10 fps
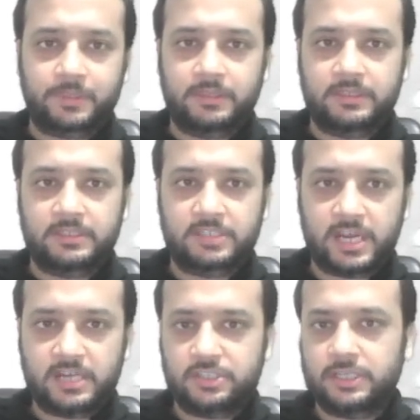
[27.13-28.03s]
There's a
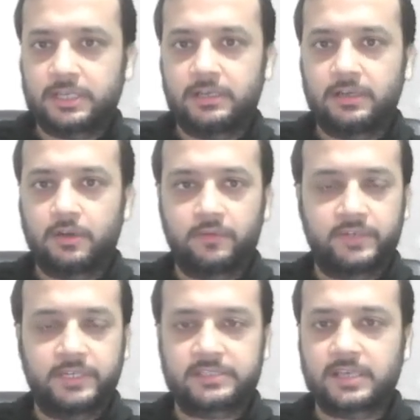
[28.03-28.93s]
charge shell of
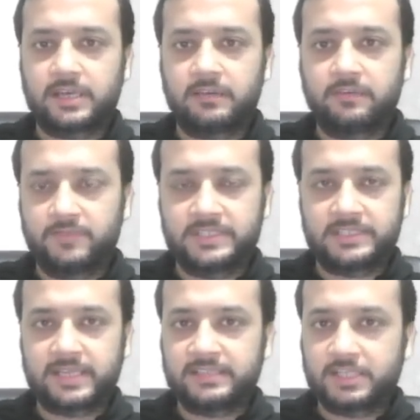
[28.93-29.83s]
radius r which
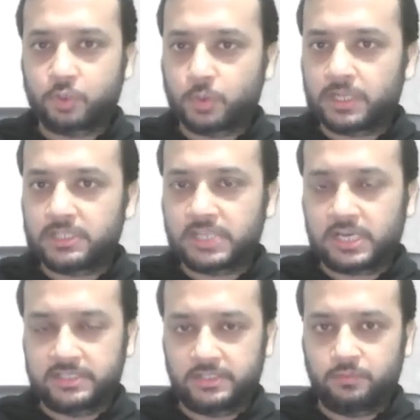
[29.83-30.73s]
carries a total
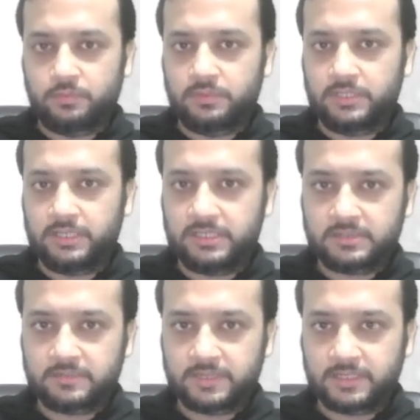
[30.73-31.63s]
charge q. Read this
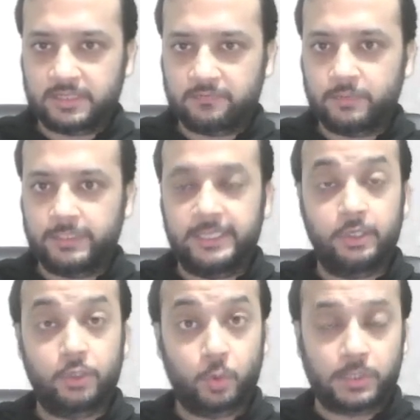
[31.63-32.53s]
word carefully,
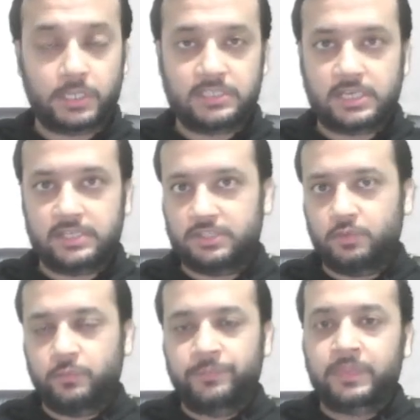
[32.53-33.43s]
total charge
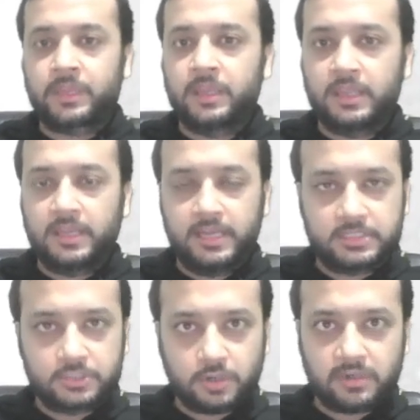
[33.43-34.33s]
q.
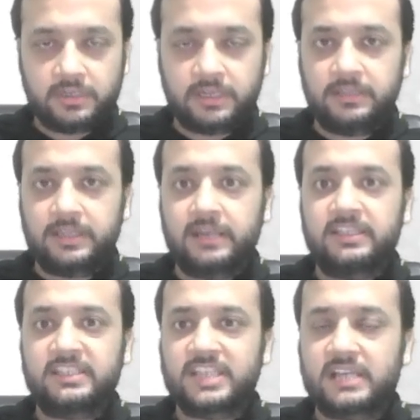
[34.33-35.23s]
It's not written that
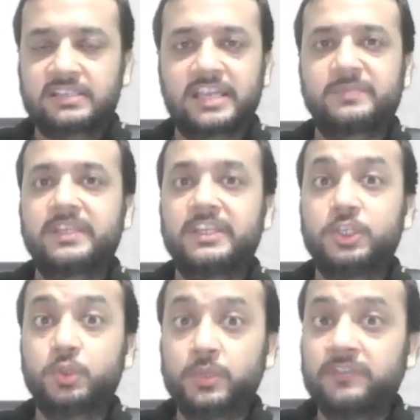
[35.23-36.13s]
the charge has been
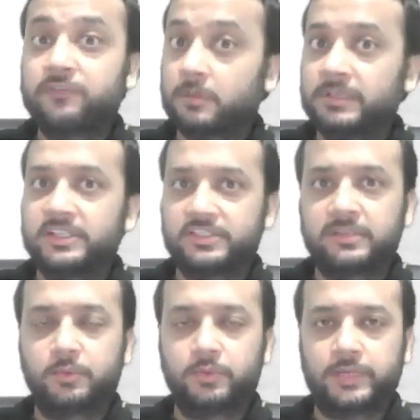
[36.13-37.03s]
uniformly
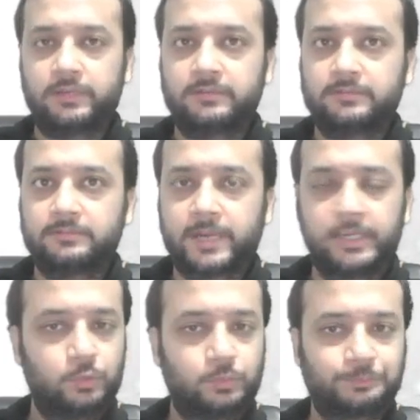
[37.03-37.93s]
distributed, mind you.